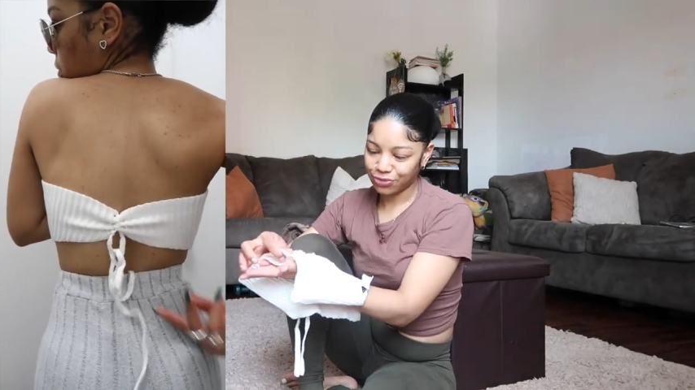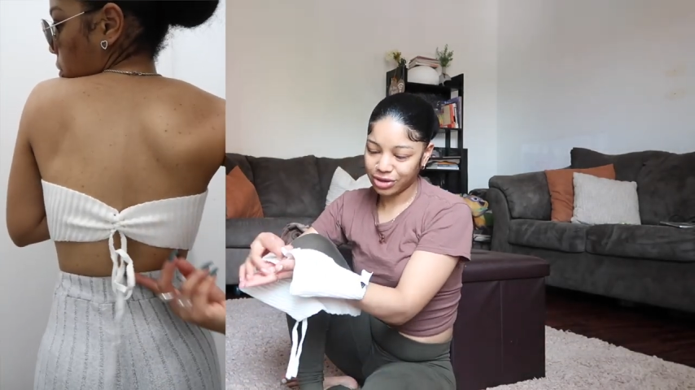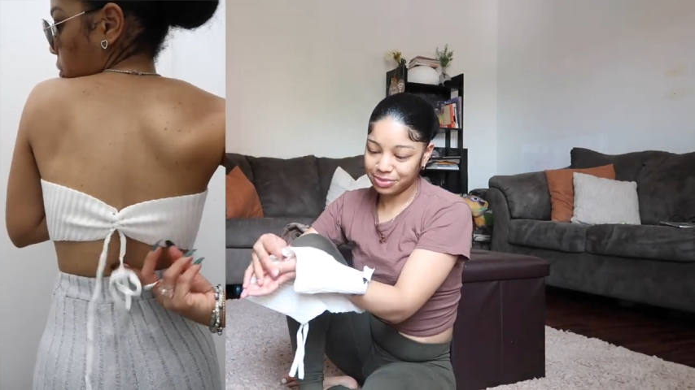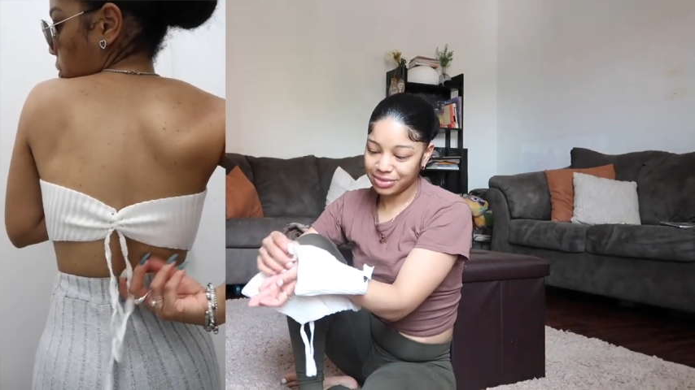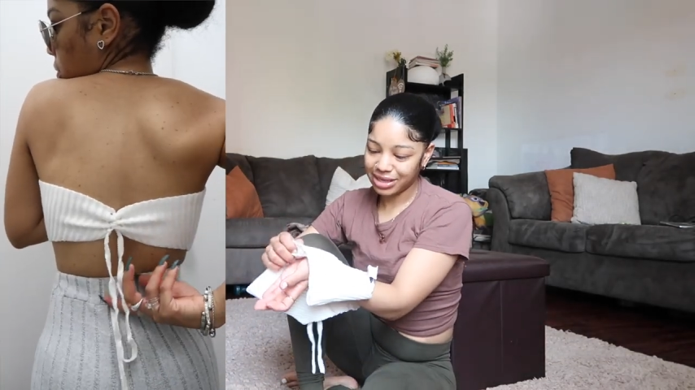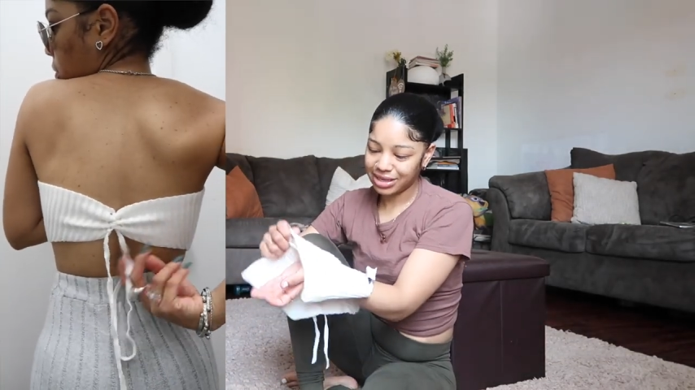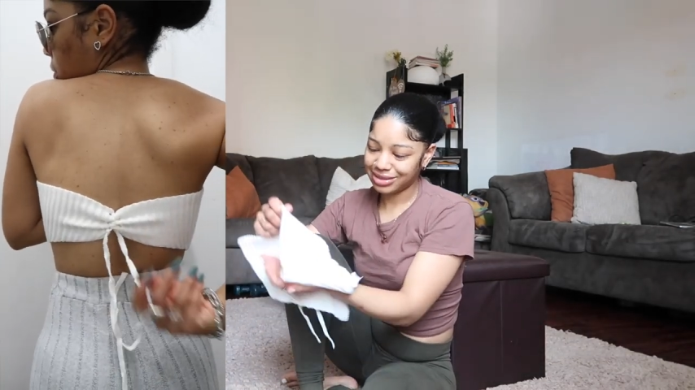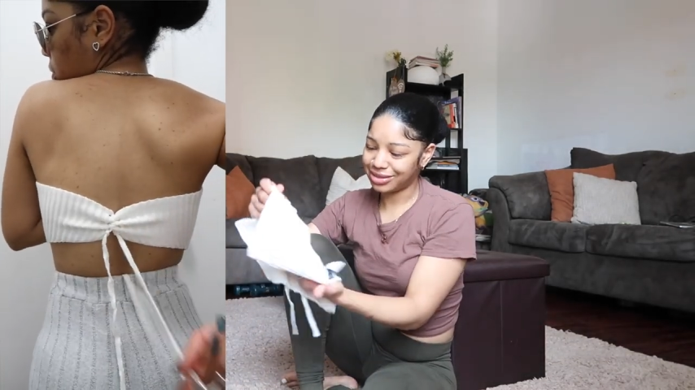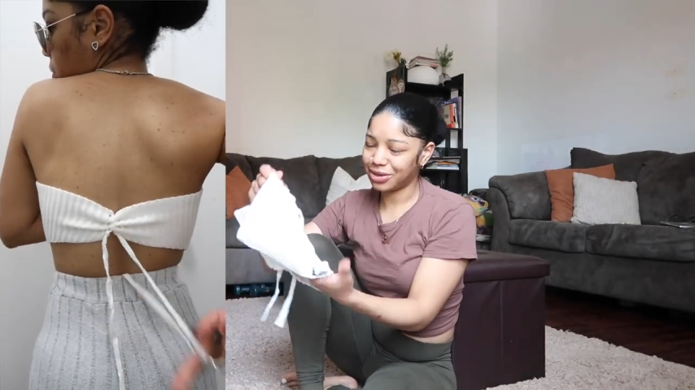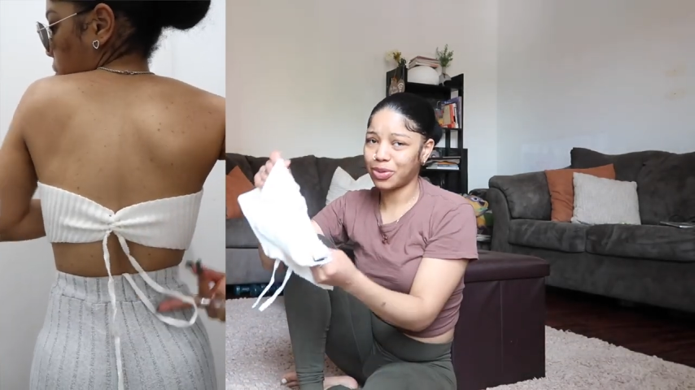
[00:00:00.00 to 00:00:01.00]
rib
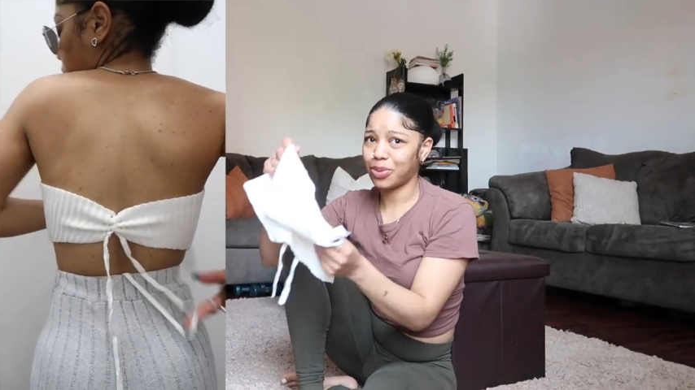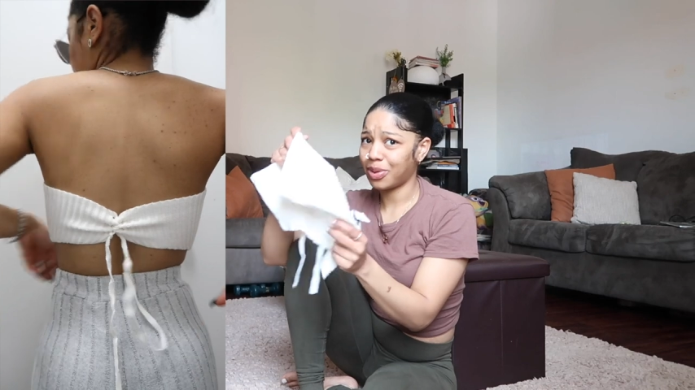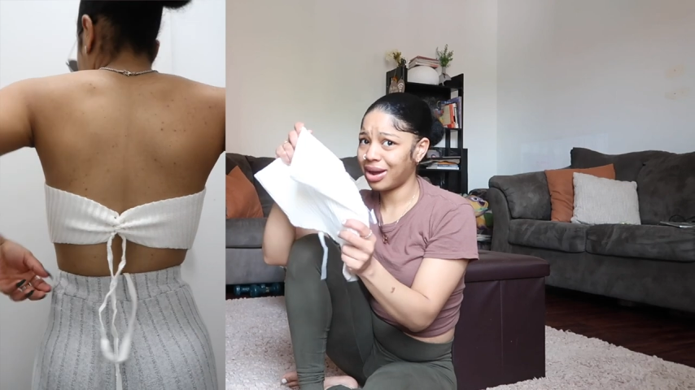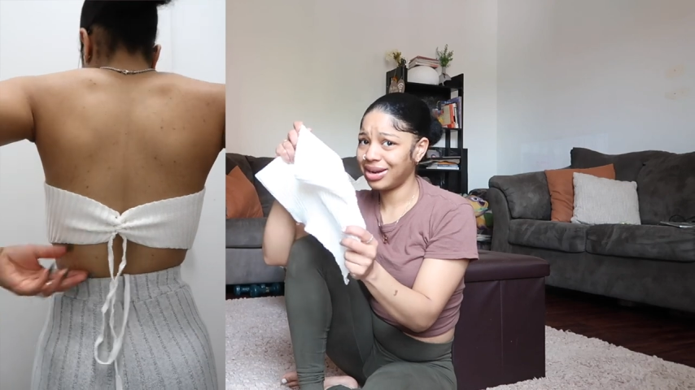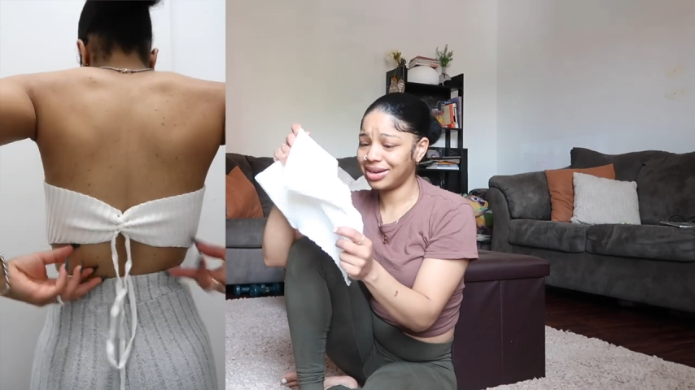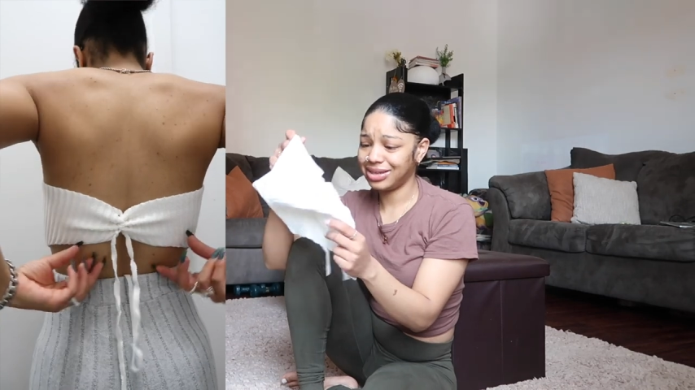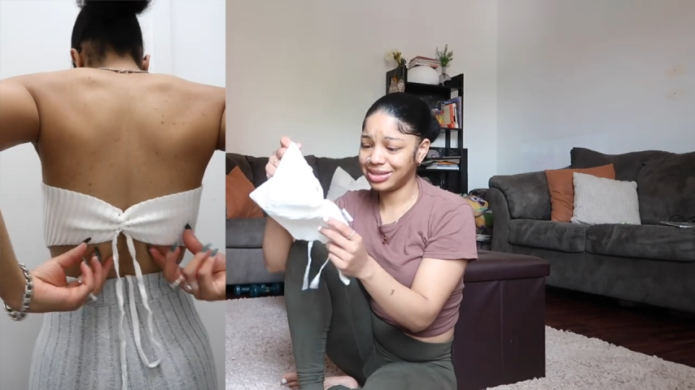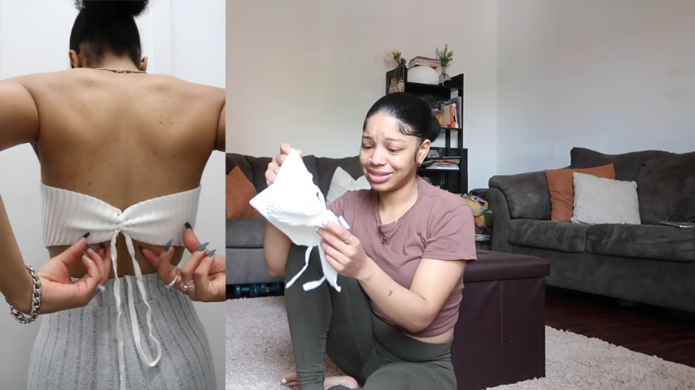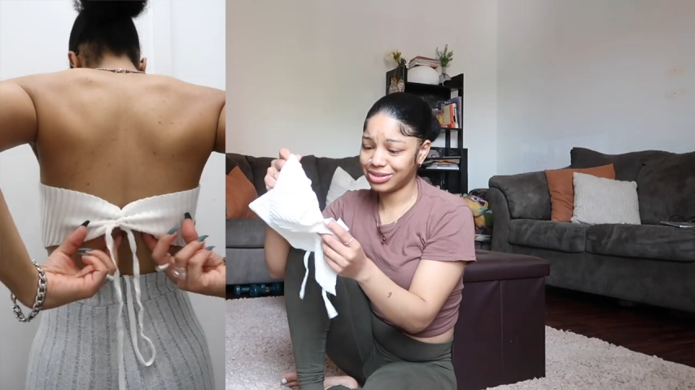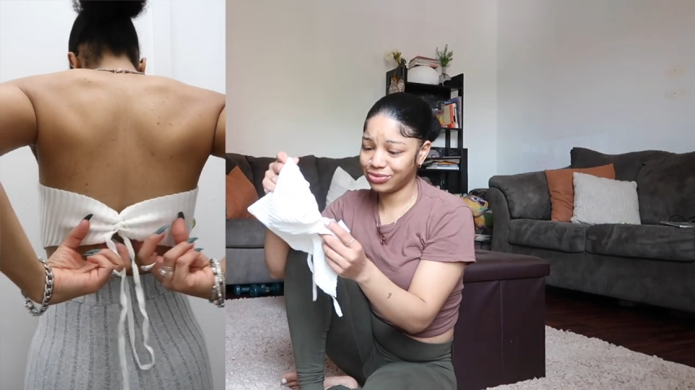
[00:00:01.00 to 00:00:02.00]
knit the
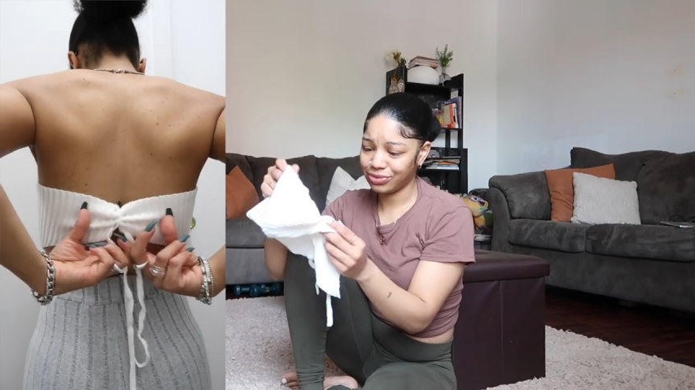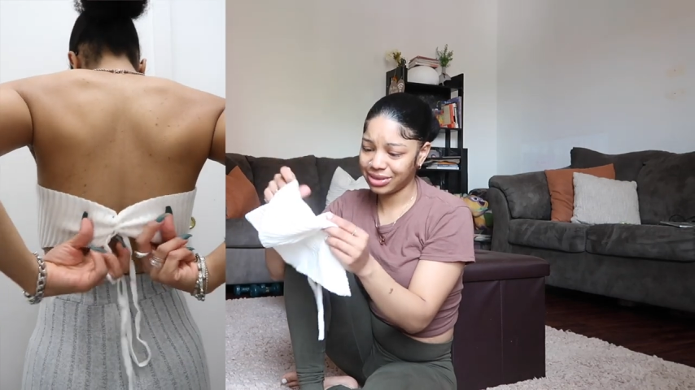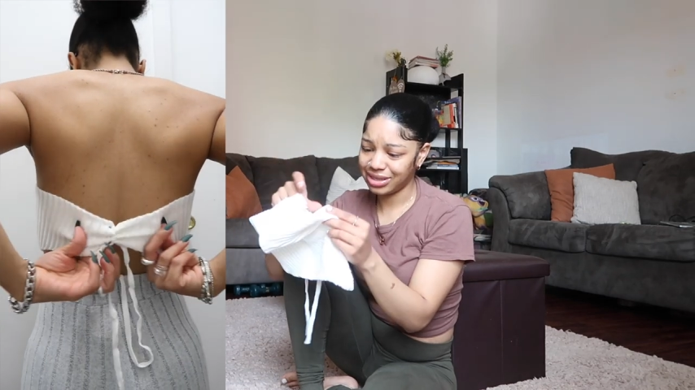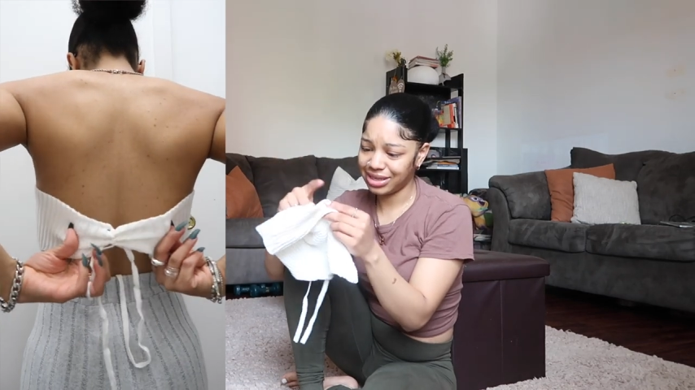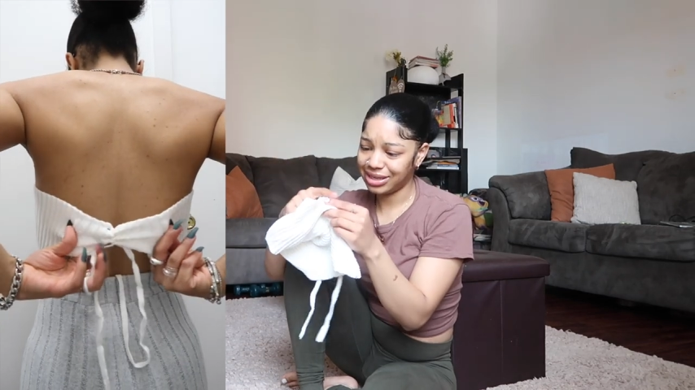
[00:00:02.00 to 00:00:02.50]
quality is really